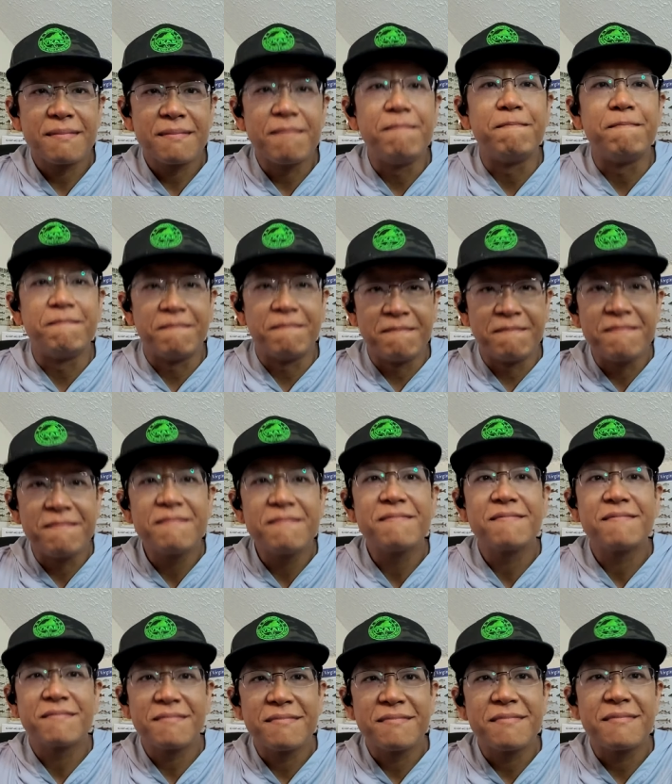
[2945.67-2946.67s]
Mm-hmm.
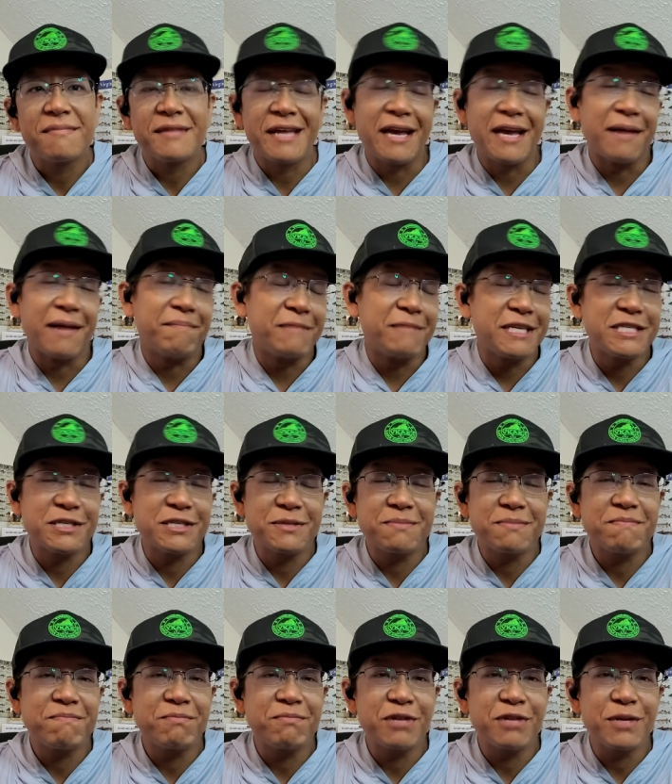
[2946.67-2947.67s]
Yeah, that's
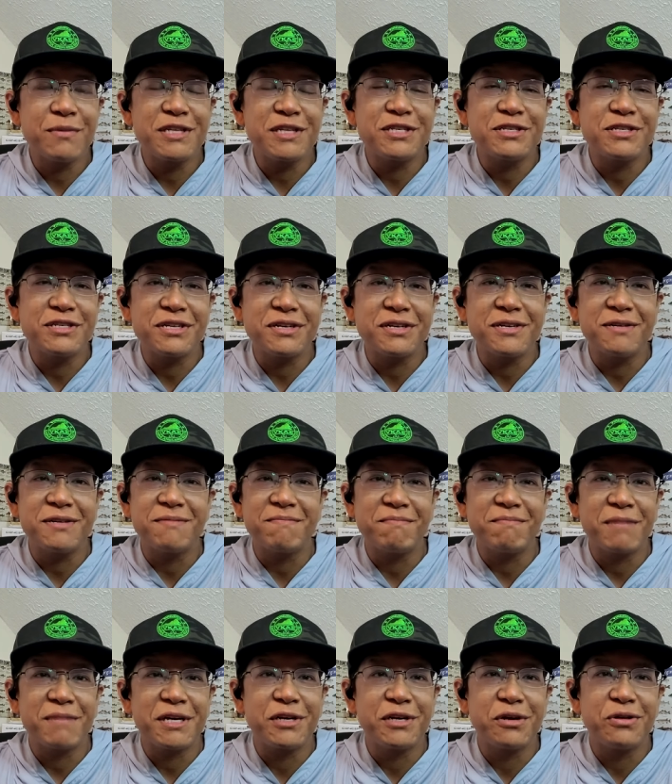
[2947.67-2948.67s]
pretty much uh,
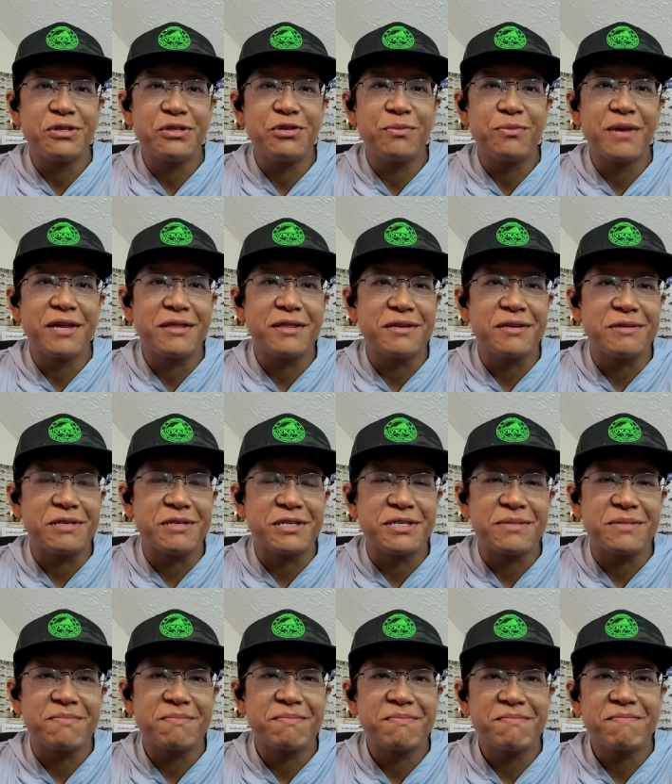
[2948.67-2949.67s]
my go-to method, just
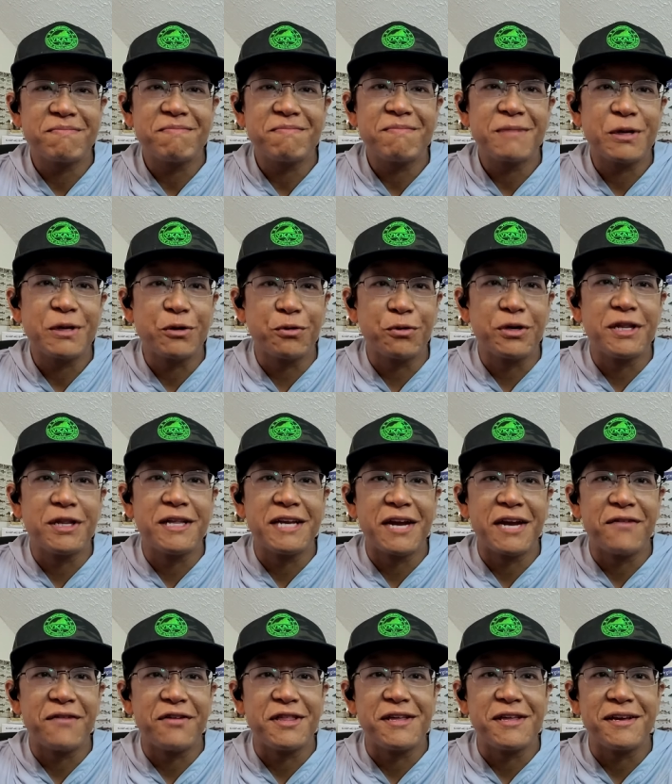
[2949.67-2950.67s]
grilling
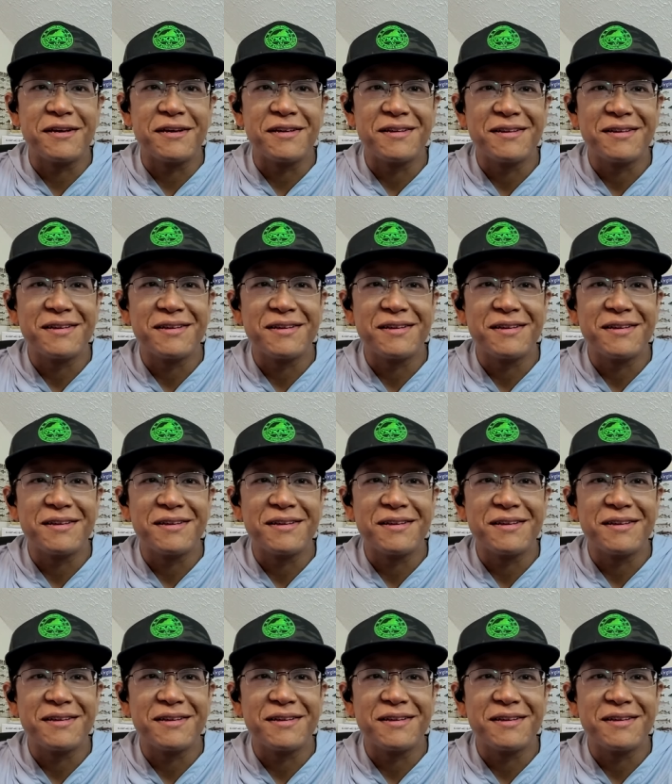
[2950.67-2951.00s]
everything.